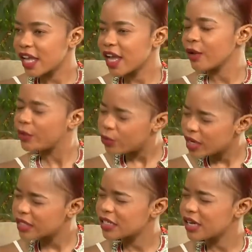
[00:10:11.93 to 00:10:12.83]

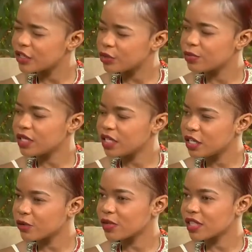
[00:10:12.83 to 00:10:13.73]
wanted her to be
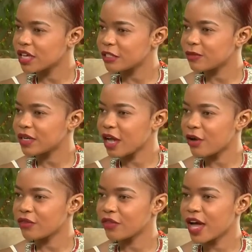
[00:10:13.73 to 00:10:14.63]
here with us, but
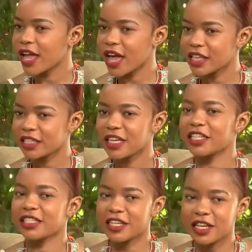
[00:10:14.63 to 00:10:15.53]
however I
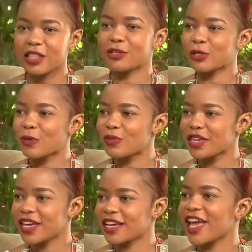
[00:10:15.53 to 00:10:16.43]
sent her the
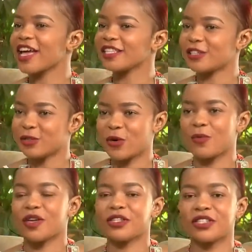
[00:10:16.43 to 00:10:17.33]
topic and I asked her to
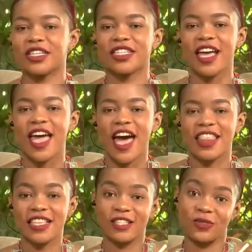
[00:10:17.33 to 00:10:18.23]
comment on it, and
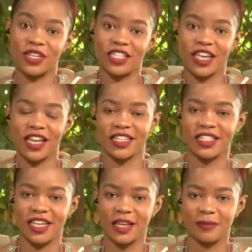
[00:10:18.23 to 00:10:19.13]
this is what she had to say.